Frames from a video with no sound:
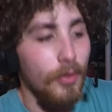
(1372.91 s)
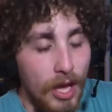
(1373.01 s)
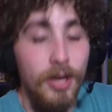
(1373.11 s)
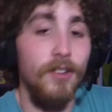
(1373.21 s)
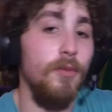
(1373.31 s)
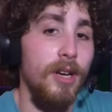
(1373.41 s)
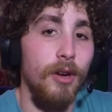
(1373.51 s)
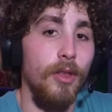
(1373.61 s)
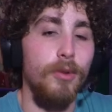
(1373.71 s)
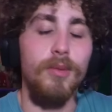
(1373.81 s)
Thank you guys for being
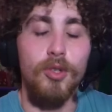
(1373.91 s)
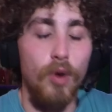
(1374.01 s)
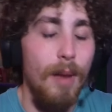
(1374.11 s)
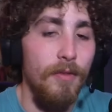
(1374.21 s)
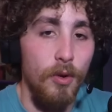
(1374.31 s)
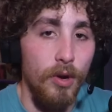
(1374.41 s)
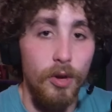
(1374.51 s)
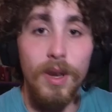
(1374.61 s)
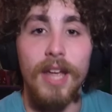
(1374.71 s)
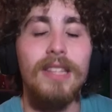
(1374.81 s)
here, though. Subscribe if you are
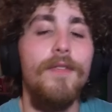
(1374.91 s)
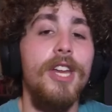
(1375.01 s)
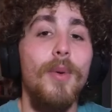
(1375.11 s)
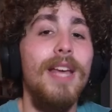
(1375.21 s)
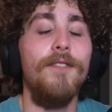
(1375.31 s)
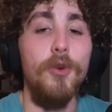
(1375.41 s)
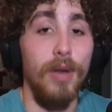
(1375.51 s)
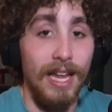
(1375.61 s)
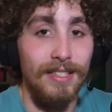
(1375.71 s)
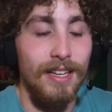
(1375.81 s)
new and like the video if you
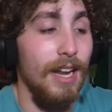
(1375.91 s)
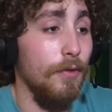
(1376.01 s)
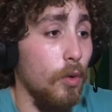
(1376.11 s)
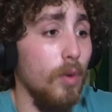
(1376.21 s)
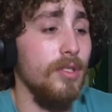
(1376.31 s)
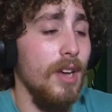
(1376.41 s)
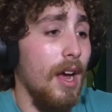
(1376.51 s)
liked it. And of course,